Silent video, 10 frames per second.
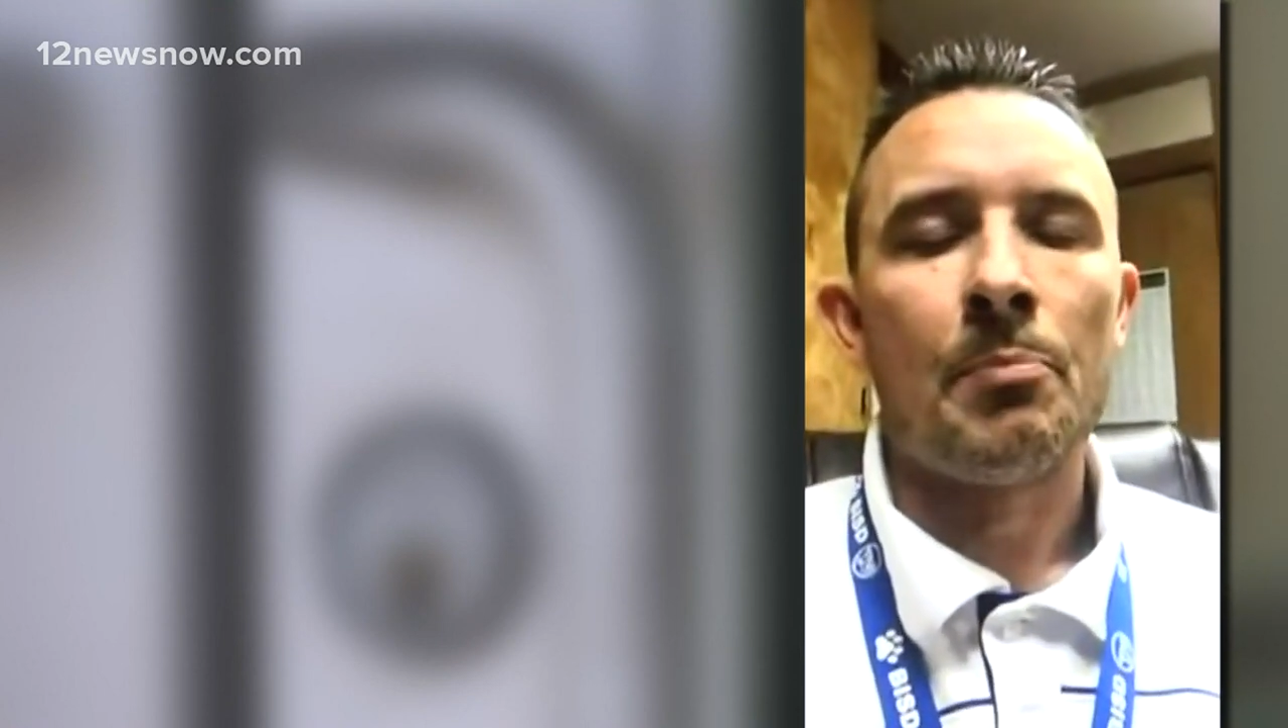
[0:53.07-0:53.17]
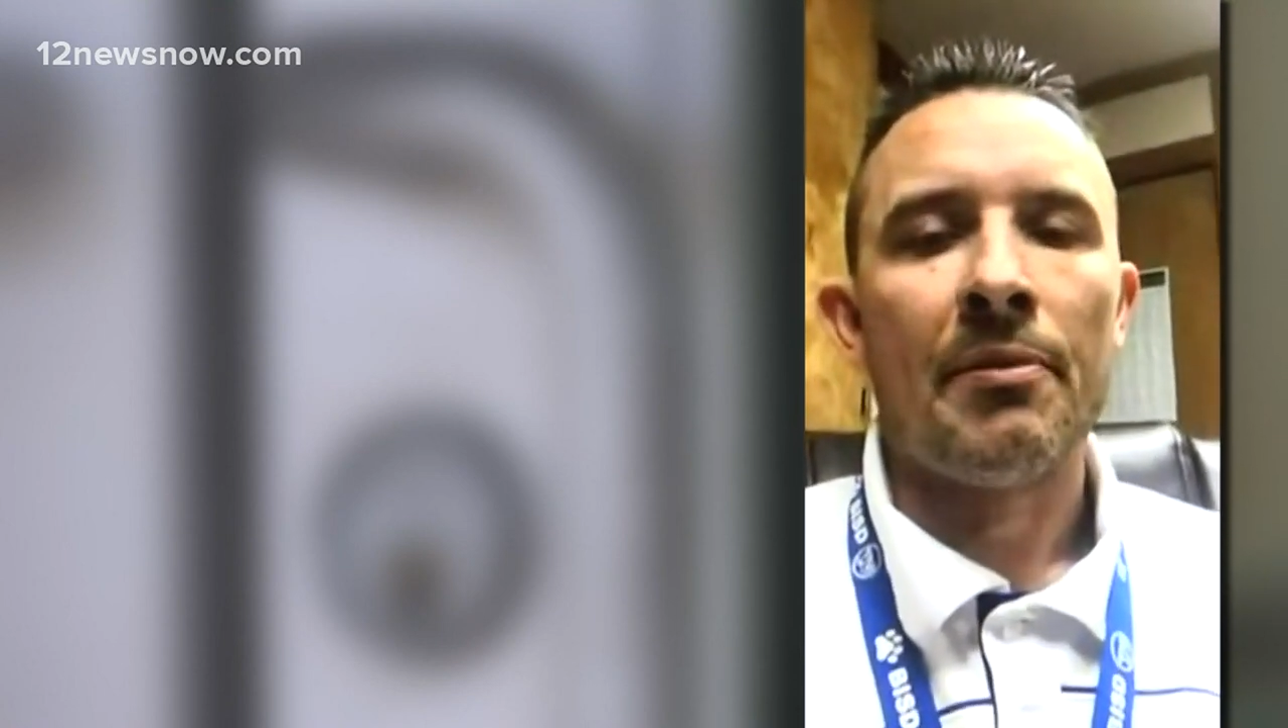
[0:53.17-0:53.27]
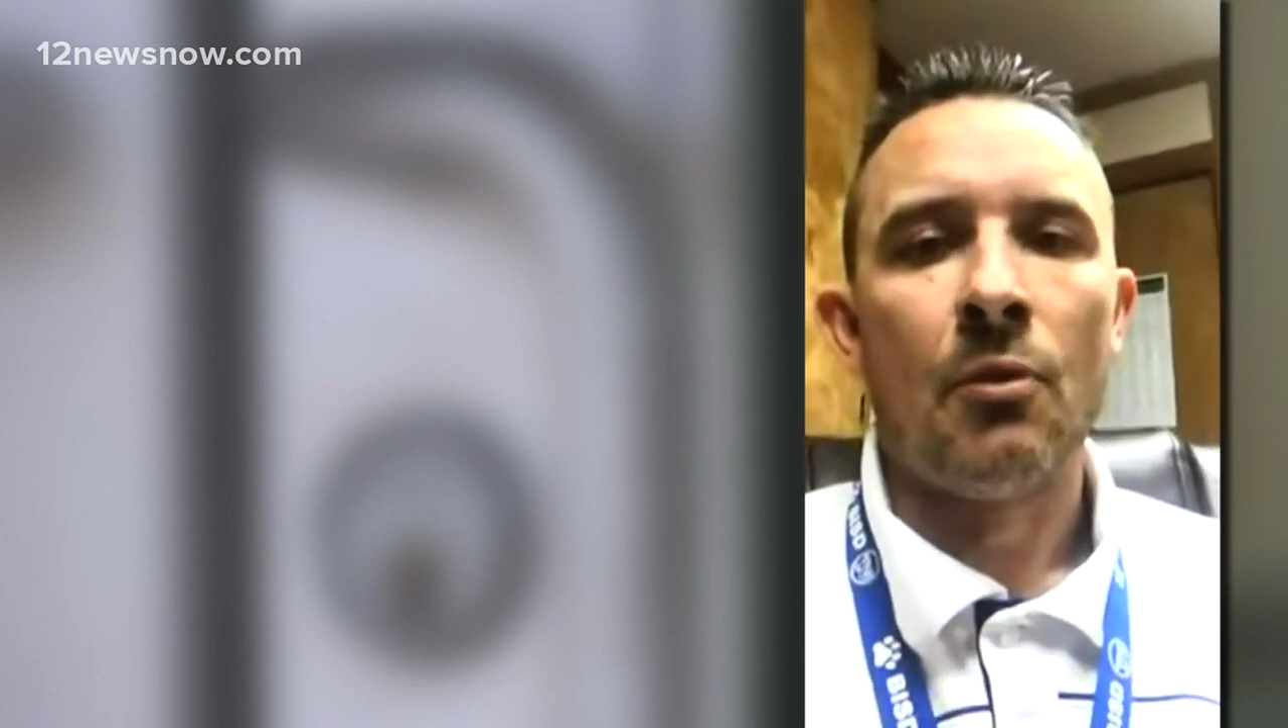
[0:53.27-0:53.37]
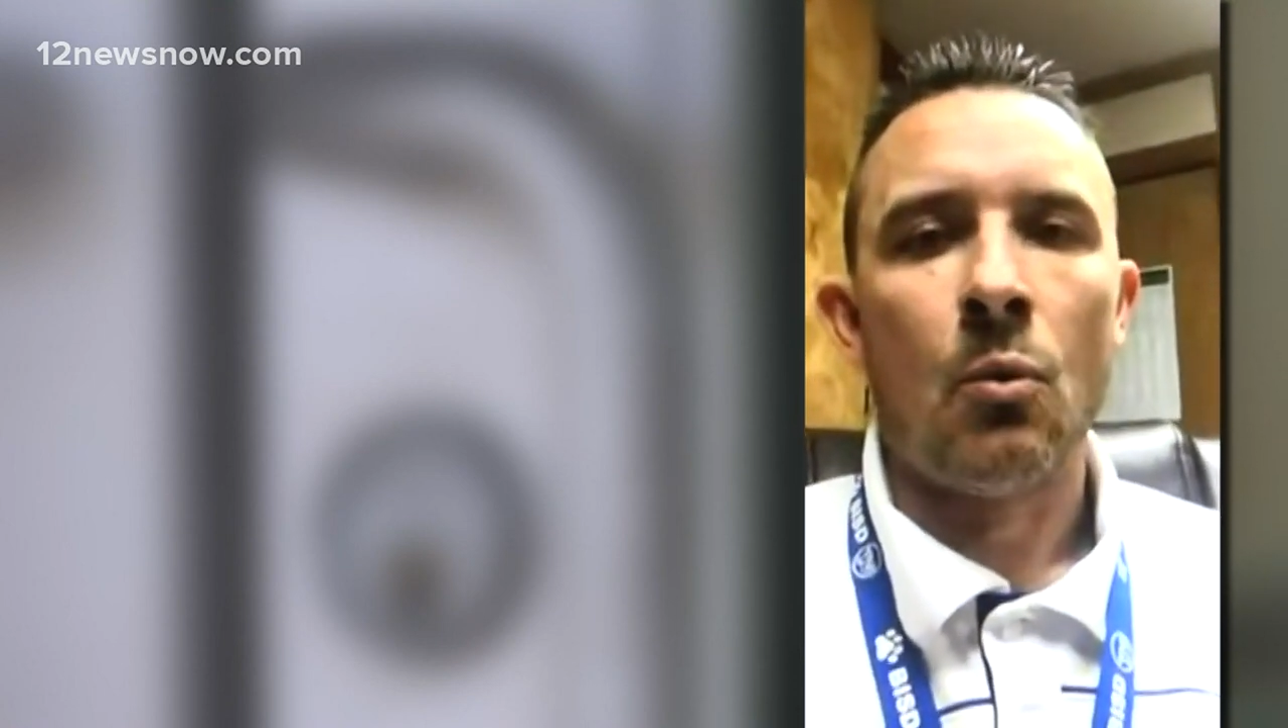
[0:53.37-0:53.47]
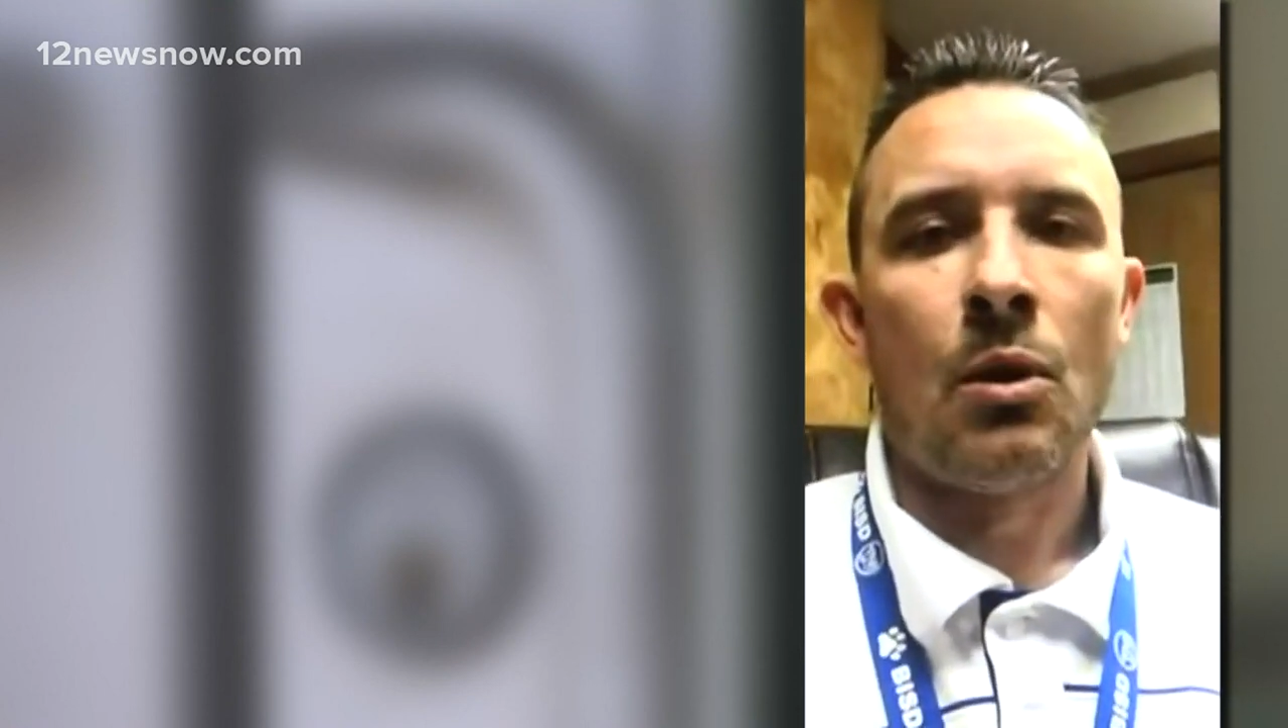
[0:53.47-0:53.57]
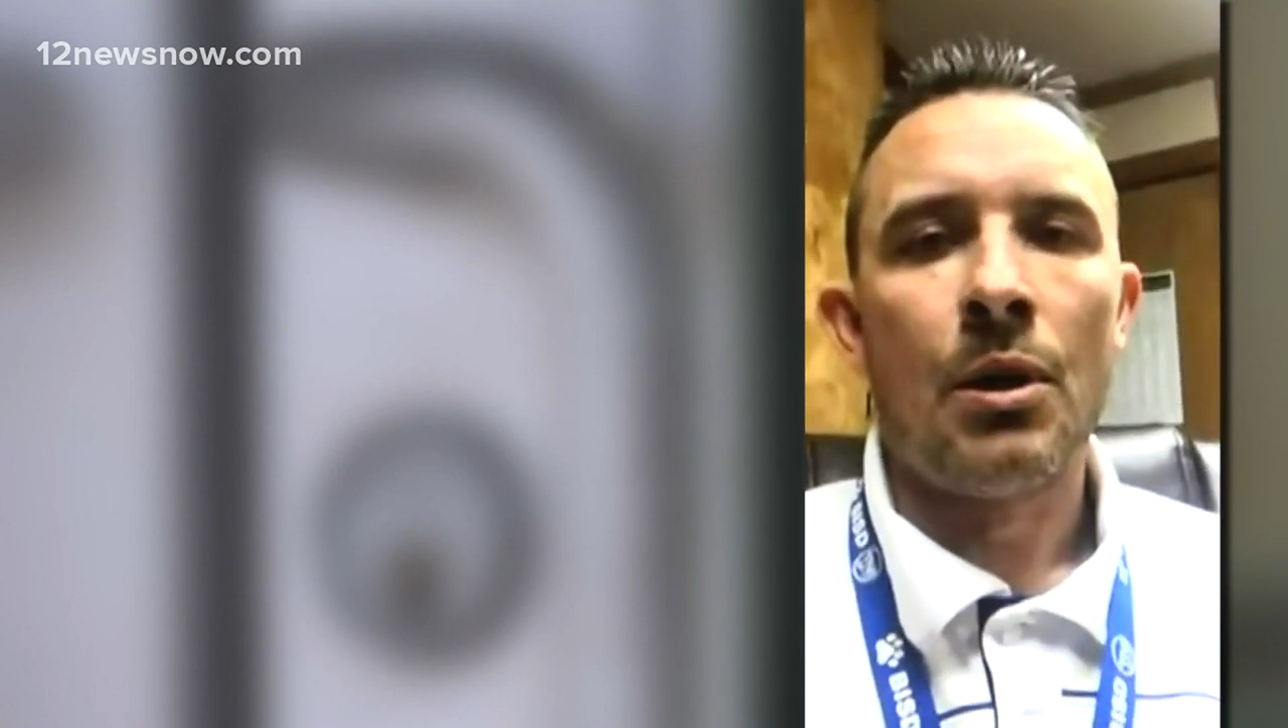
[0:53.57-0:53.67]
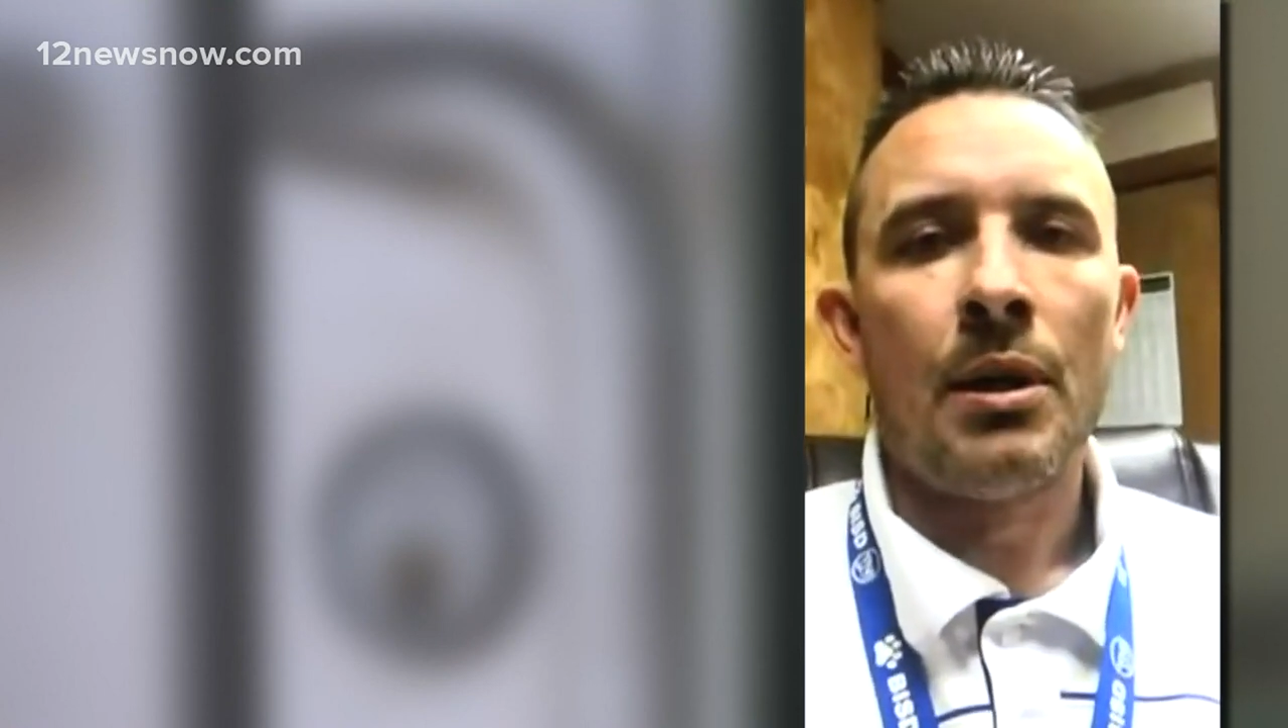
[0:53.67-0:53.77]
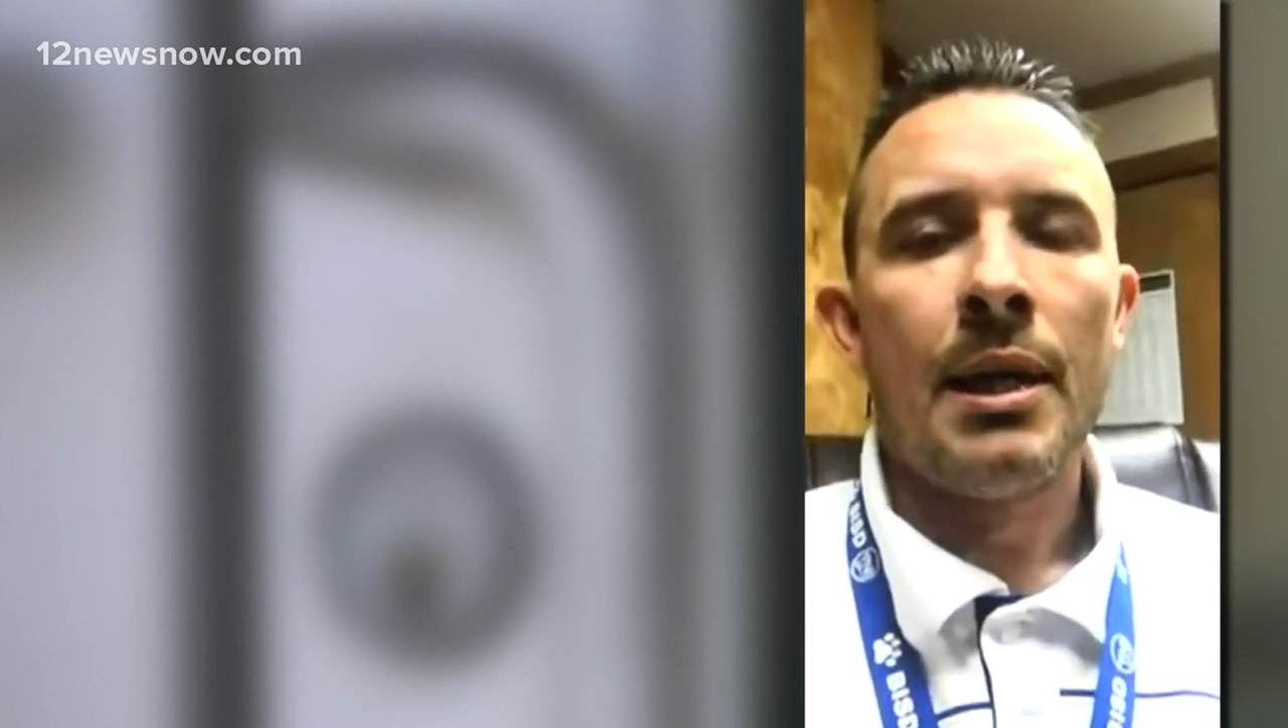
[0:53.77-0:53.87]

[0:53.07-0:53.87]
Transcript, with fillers: before,